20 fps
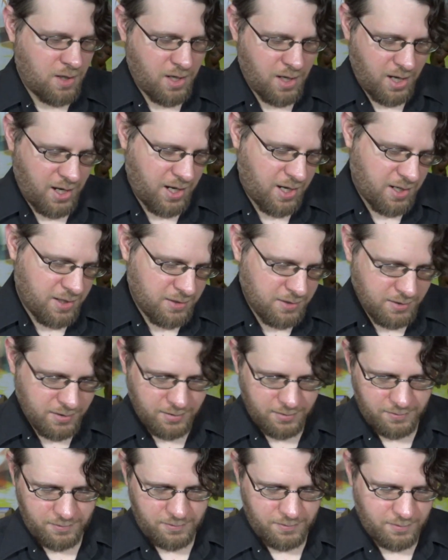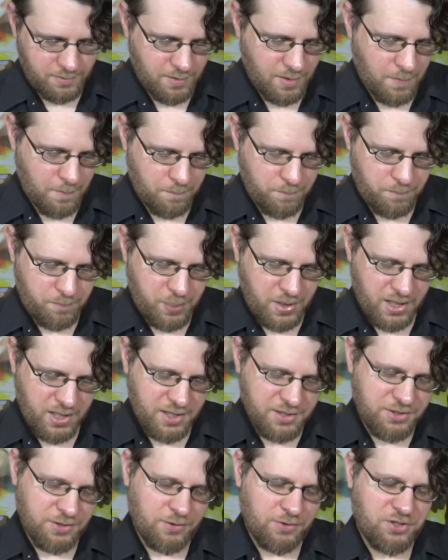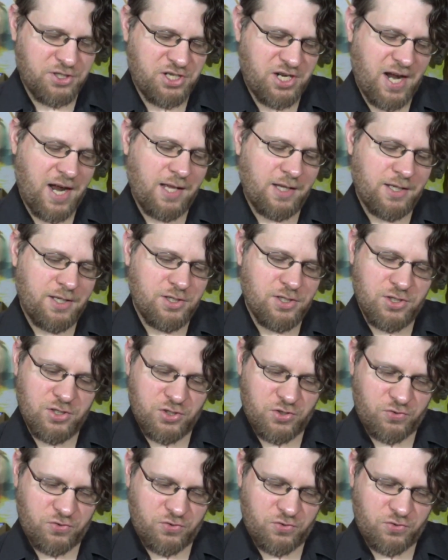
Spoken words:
and Puzzle Challenge